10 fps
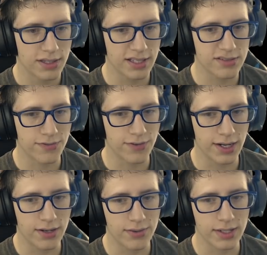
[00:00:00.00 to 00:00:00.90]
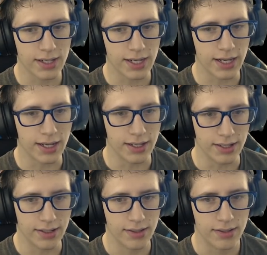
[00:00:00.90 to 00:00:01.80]
That's very
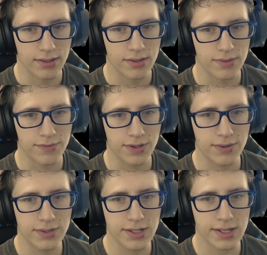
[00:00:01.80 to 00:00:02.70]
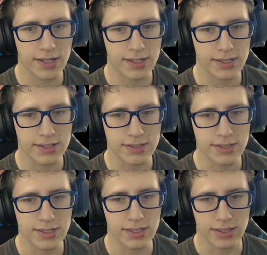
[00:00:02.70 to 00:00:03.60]
odd. Very odd
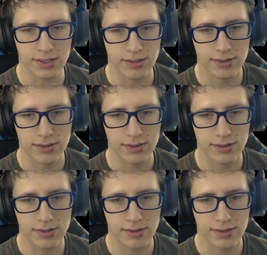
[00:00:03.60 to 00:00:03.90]
indeed.